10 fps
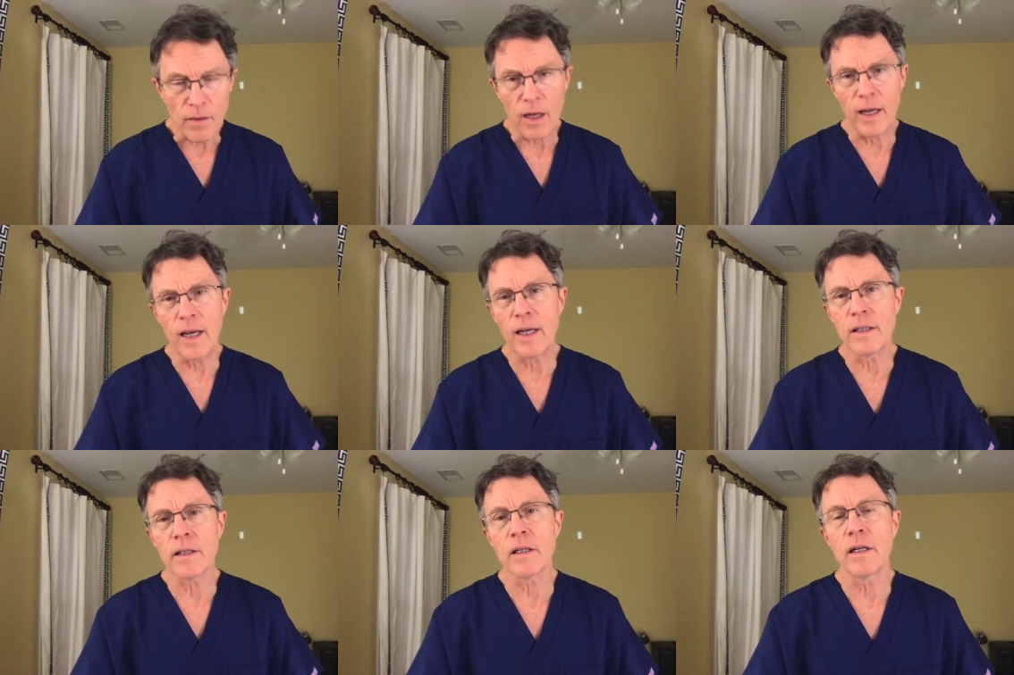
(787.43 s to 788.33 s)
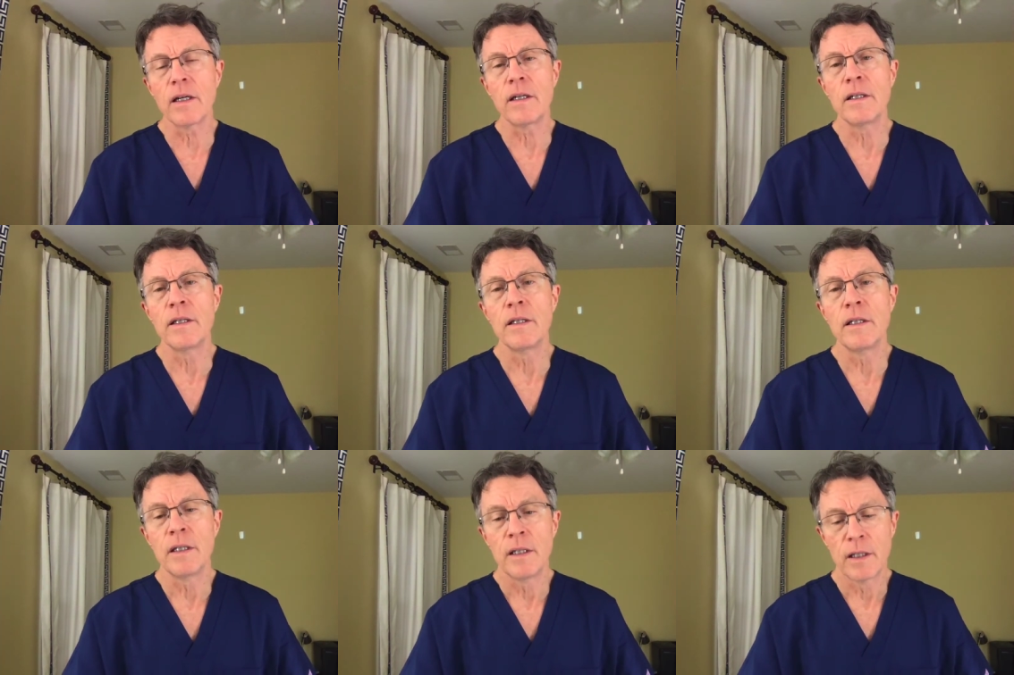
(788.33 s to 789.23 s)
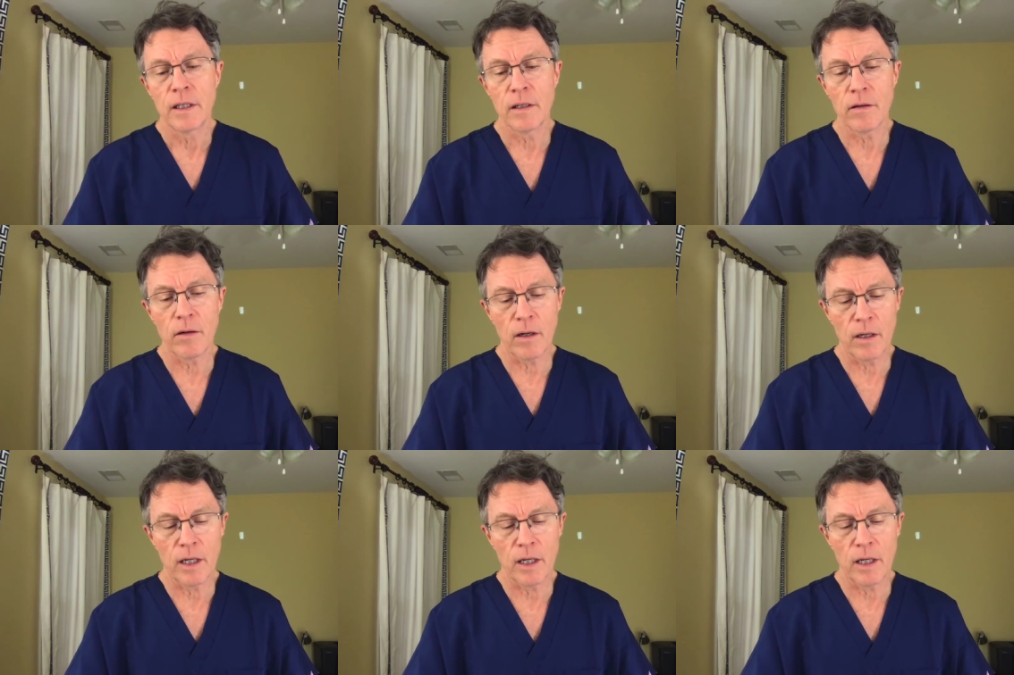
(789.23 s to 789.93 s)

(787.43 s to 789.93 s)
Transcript: And uh, you know,